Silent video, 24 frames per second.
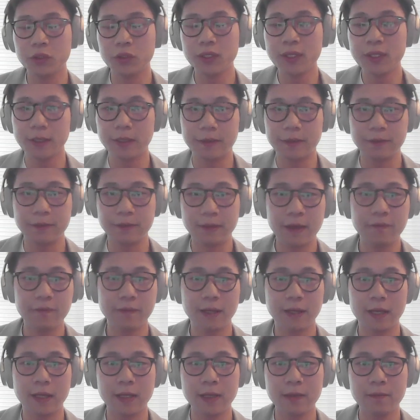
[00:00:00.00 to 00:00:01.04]
need
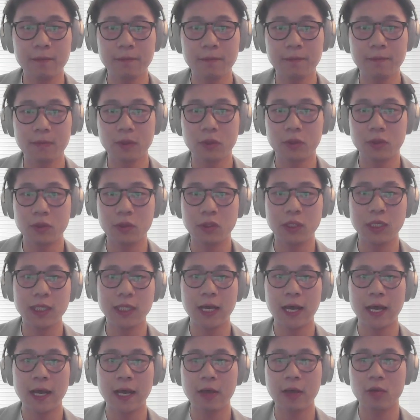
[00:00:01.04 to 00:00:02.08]
enough data. You
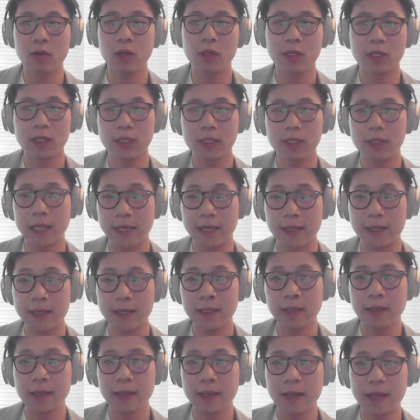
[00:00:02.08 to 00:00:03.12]
need high quality
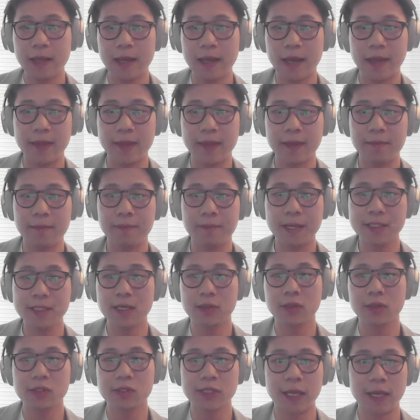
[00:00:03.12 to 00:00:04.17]
data. And then
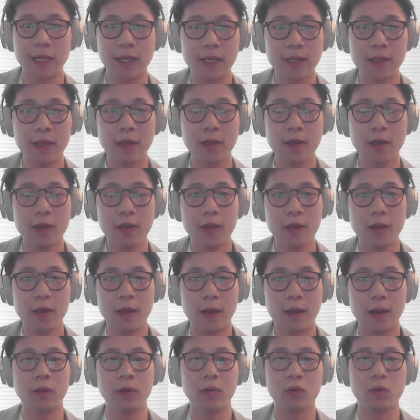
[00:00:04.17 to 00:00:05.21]
based on those data,
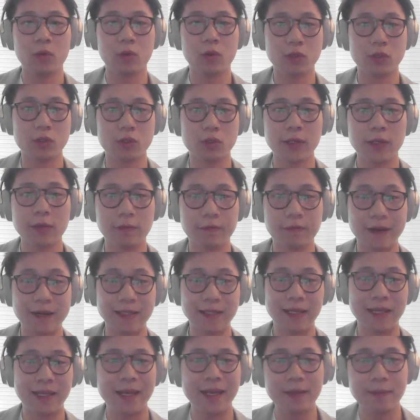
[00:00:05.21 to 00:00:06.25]
we're trying to
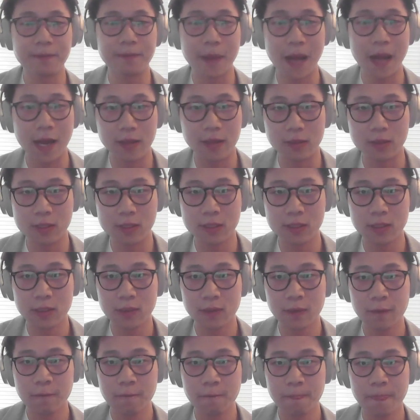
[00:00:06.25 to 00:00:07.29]
find the hidden
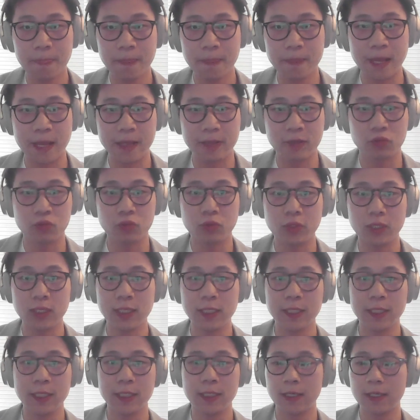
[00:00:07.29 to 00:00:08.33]
patterns that
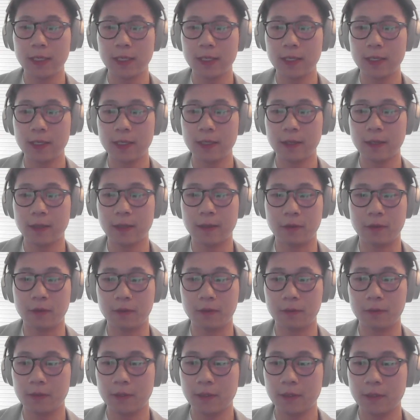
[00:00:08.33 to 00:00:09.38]
really,
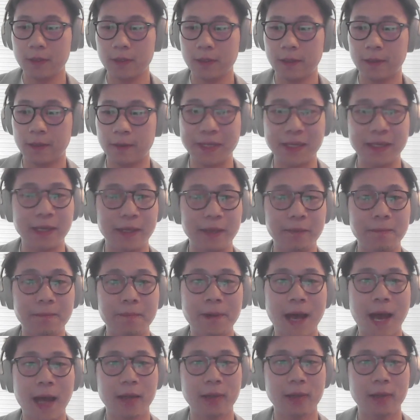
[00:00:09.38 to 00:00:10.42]
making an
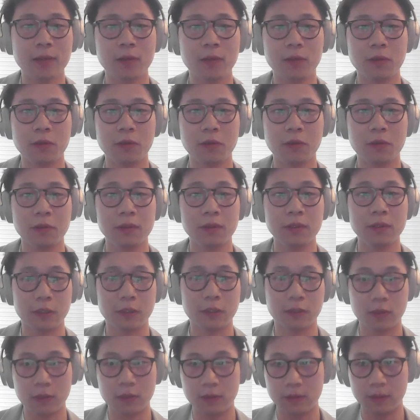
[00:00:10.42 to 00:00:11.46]
impact to
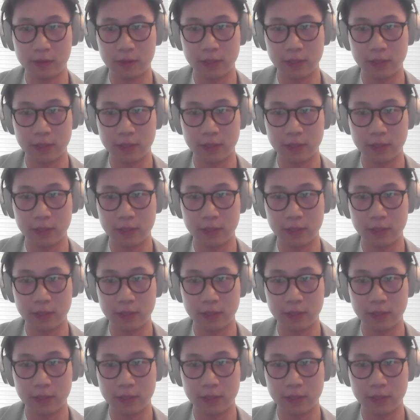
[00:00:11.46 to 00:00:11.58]
the